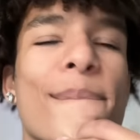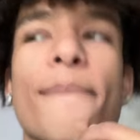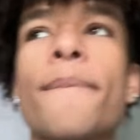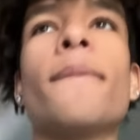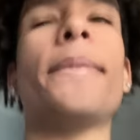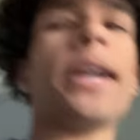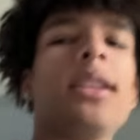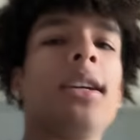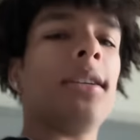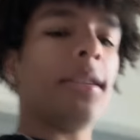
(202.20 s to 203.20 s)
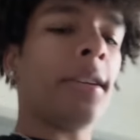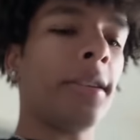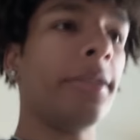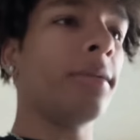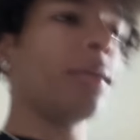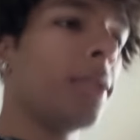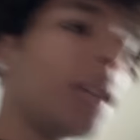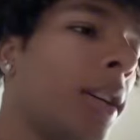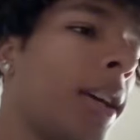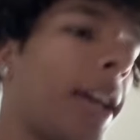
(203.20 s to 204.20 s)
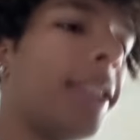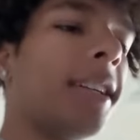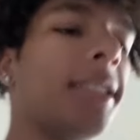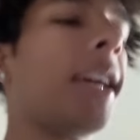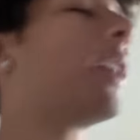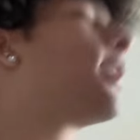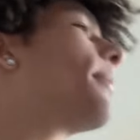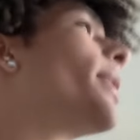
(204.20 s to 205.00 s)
Hmm, nothing, no. It's because I kicked my